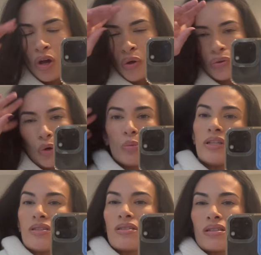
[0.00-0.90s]
throw
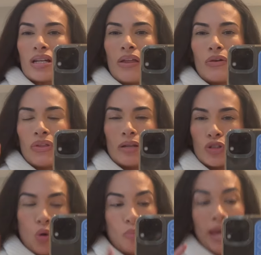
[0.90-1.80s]
pieces together that
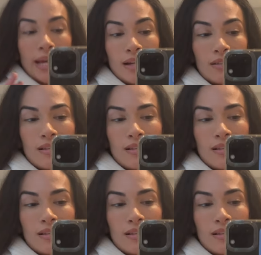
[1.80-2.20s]
don't make any